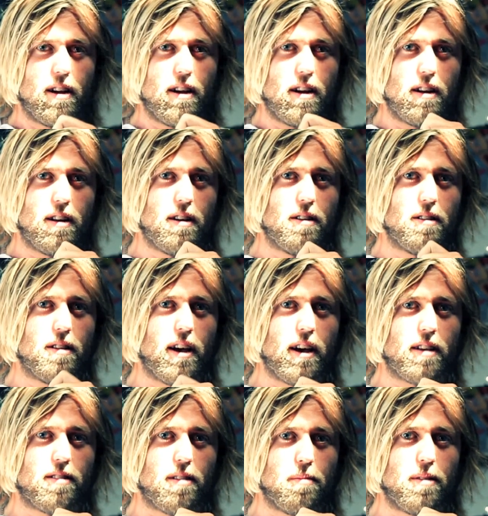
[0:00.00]
you know,
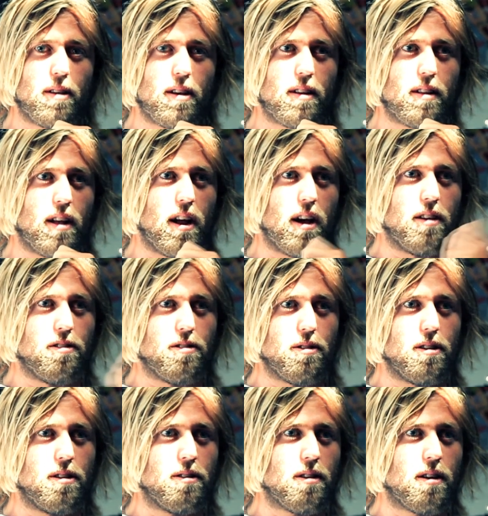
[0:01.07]
like something that I
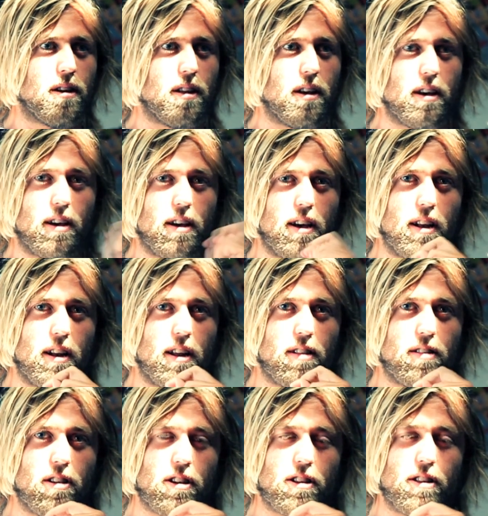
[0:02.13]
enjoy doing, like, and
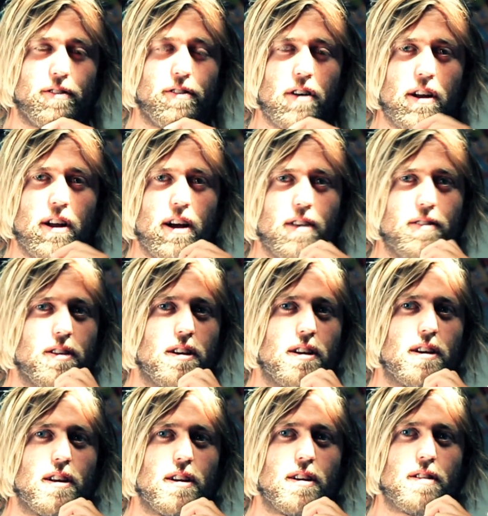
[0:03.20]
it took the fun out of it,
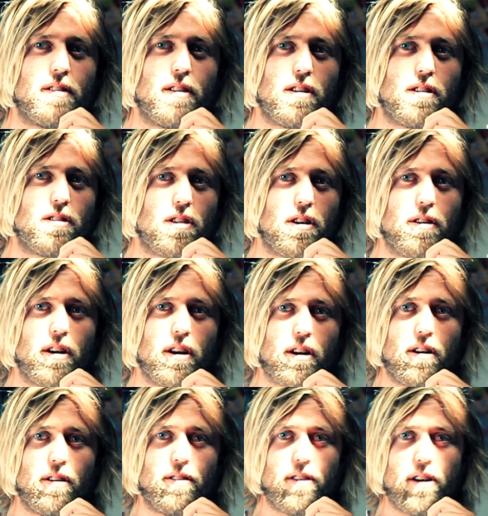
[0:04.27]
you know, the go
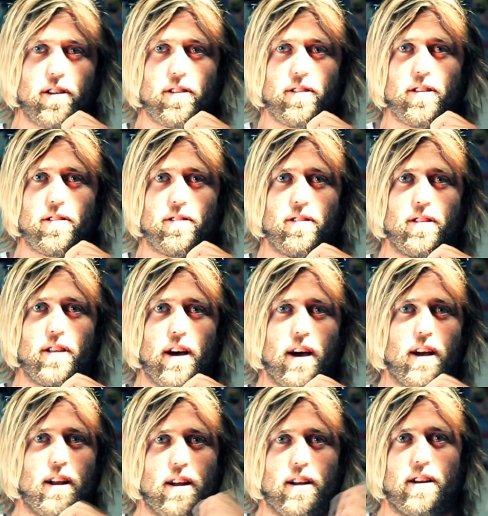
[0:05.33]
here, go there, do this, do
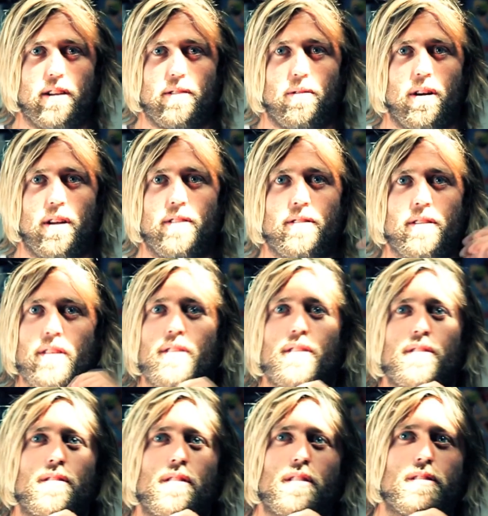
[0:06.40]
that, and I didn't want to do any of
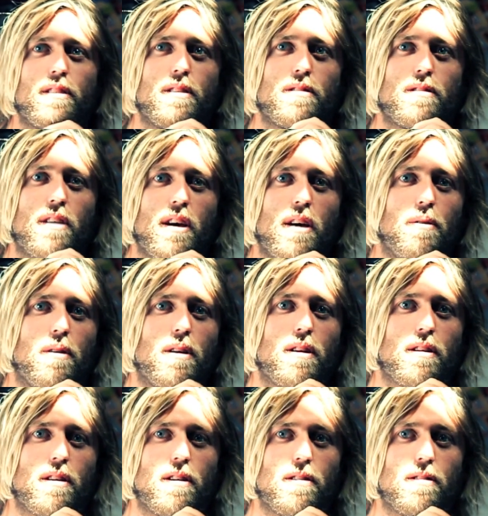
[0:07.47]
those things. I was like, I
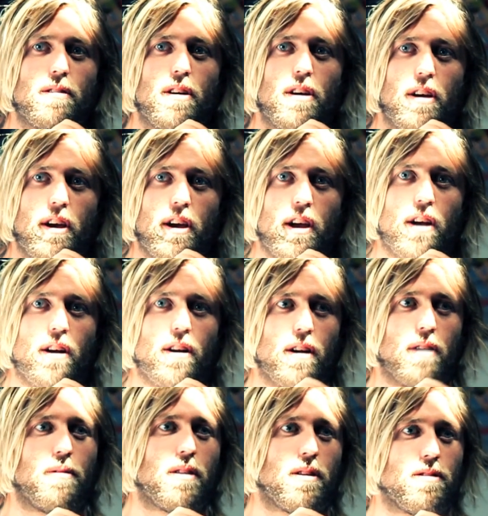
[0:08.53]
want to go here,
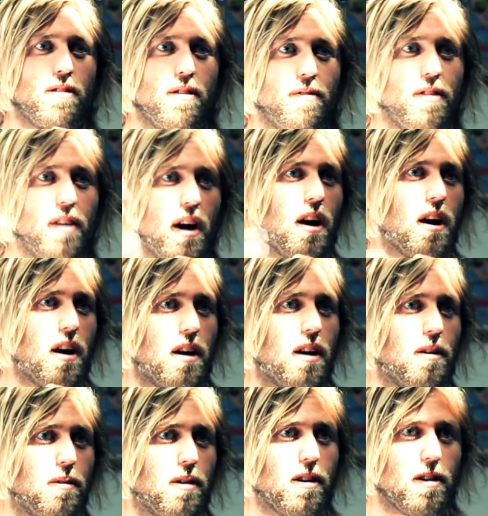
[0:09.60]
and I want to go surf there, and I want